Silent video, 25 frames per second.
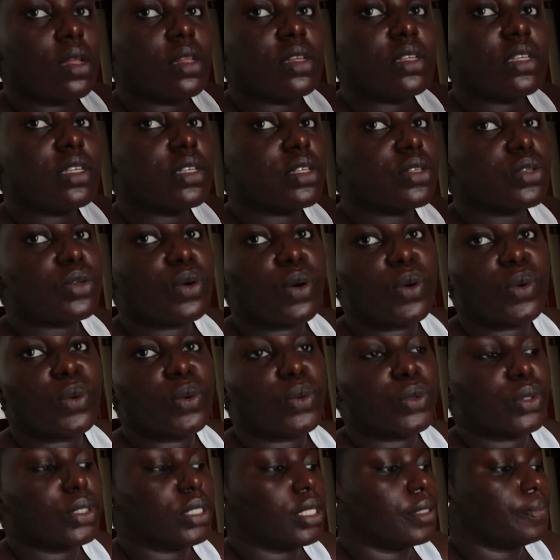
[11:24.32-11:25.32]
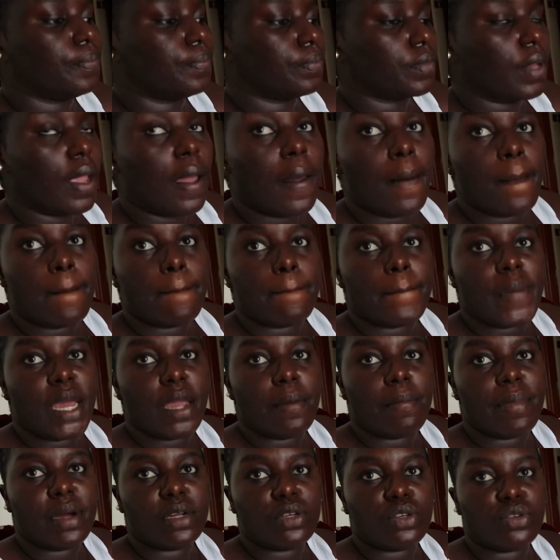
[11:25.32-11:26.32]
it is so good my
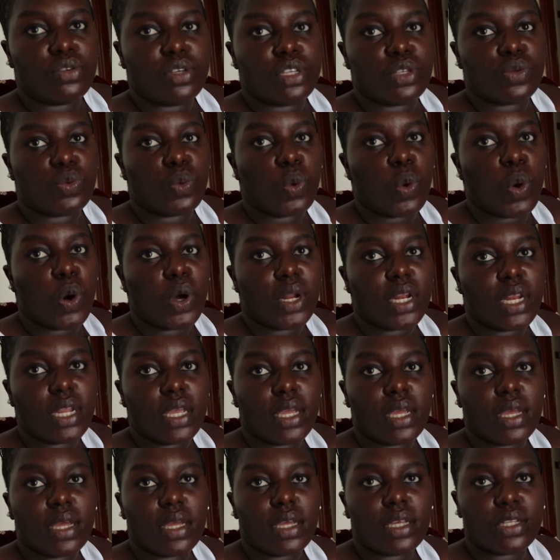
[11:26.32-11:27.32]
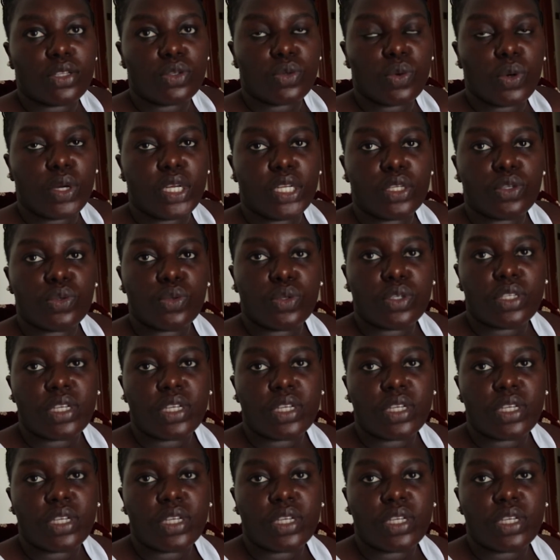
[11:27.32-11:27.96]
battery is warning it's going to